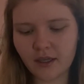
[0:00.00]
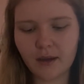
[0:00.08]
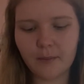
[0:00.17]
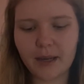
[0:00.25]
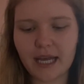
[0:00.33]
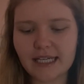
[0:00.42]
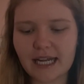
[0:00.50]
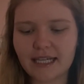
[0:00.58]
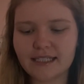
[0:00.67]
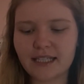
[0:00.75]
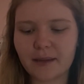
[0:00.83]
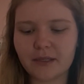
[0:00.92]
But
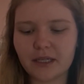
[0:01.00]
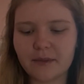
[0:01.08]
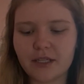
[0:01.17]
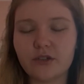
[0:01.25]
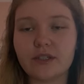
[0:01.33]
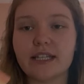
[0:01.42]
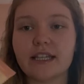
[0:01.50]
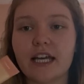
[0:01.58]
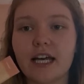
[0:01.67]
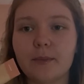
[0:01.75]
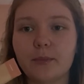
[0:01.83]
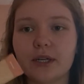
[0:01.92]
next, I'm going to be using
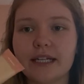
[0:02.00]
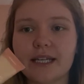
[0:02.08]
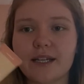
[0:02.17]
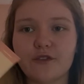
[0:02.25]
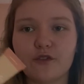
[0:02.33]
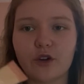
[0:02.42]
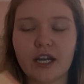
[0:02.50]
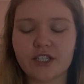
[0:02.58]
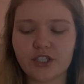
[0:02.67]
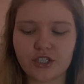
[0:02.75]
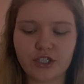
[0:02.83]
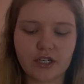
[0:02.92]
the Pretty
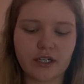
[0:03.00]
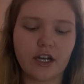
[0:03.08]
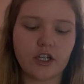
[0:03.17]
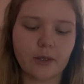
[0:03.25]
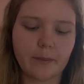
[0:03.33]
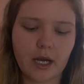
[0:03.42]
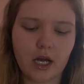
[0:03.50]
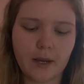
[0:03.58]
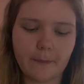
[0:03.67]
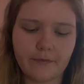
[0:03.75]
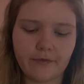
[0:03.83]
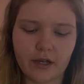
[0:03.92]
Fresh
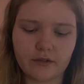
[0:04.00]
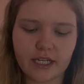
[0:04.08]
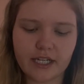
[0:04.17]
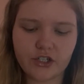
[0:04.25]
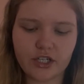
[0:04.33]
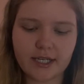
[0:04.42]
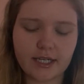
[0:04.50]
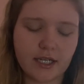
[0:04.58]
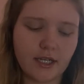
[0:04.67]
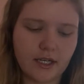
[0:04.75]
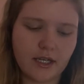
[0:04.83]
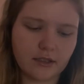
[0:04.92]
Colourpop foundation.
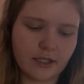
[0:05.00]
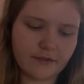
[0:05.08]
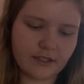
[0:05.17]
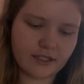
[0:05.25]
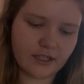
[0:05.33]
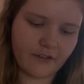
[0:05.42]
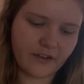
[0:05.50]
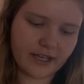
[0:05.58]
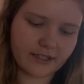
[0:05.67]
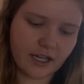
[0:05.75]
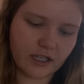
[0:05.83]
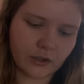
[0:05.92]
Love this stuff, has
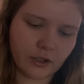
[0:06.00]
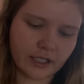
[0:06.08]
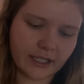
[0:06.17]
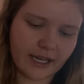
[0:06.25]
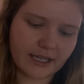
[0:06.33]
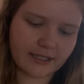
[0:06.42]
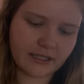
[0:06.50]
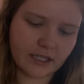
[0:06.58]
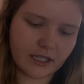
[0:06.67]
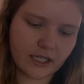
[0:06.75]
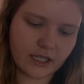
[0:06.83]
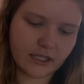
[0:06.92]
hyaluronic acid in
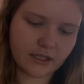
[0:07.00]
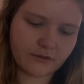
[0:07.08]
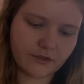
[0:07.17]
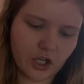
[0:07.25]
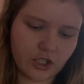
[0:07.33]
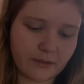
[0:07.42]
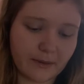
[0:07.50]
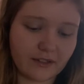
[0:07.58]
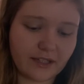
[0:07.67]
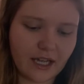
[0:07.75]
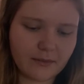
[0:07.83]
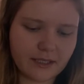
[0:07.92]
it. Talked about
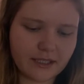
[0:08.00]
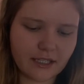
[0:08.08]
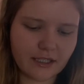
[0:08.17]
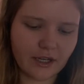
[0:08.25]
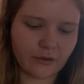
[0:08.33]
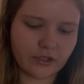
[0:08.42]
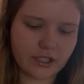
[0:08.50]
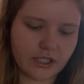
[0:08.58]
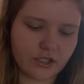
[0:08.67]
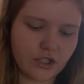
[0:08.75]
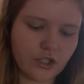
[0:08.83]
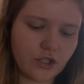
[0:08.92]
that in my skincare routine
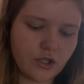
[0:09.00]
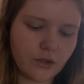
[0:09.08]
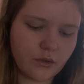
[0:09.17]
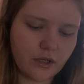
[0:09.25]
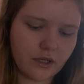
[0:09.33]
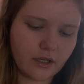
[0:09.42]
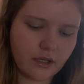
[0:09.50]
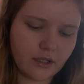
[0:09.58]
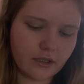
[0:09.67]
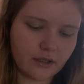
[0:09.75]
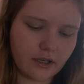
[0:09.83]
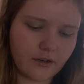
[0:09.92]
too.
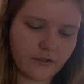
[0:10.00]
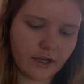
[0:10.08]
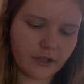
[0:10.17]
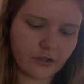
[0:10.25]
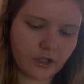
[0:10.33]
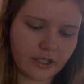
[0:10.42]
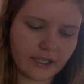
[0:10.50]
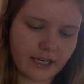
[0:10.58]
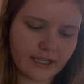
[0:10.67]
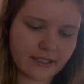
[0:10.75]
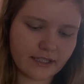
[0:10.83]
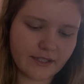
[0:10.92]
Love hyaluronic
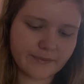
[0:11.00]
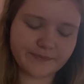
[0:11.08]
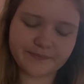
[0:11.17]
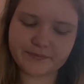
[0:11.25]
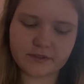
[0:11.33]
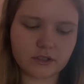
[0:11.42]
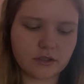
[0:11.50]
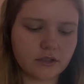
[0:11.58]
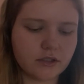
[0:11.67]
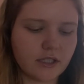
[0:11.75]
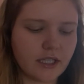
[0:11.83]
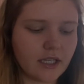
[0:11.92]
acid.
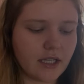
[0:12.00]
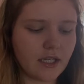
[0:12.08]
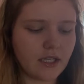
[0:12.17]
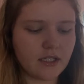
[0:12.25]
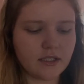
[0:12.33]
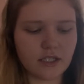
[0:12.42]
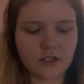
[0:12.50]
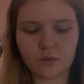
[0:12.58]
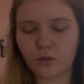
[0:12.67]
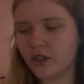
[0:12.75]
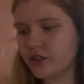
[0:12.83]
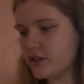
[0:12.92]
Does
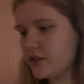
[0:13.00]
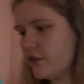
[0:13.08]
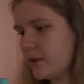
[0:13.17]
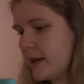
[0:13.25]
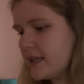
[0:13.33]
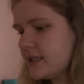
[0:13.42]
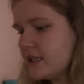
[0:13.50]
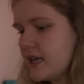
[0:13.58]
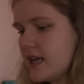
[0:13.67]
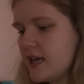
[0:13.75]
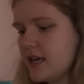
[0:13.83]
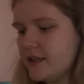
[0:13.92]
wonders for my
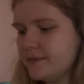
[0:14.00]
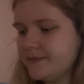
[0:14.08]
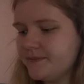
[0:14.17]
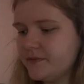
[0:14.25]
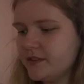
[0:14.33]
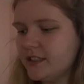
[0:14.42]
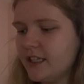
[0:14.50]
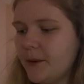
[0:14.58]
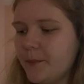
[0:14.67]
skin. So.